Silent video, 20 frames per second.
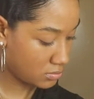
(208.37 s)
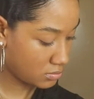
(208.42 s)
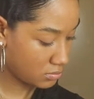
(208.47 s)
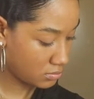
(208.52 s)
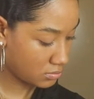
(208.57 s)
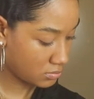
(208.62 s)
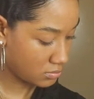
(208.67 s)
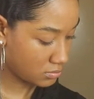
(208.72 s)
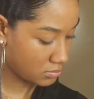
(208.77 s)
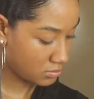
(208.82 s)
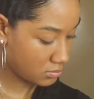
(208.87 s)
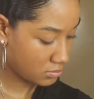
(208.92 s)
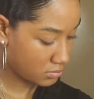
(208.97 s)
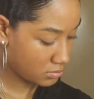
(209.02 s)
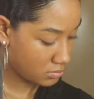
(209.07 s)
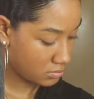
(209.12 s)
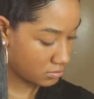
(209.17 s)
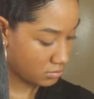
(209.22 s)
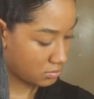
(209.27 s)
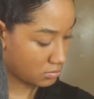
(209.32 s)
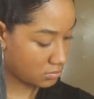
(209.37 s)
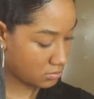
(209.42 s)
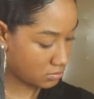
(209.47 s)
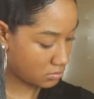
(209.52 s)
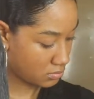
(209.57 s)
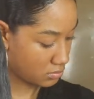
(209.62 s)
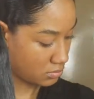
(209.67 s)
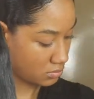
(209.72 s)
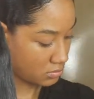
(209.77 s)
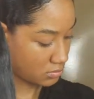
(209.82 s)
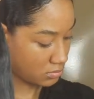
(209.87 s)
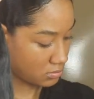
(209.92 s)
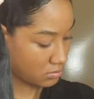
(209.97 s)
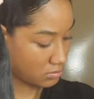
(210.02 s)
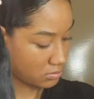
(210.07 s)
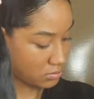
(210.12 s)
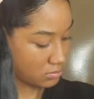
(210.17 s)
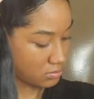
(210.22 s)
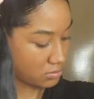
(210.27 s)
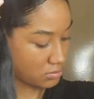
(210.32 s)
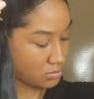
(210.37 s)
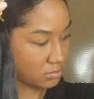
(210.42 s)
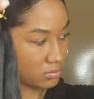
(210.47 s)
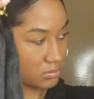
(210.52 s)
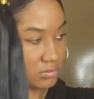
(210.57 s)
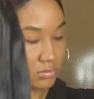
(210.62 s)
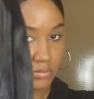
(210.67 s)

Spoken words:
Nothing is said.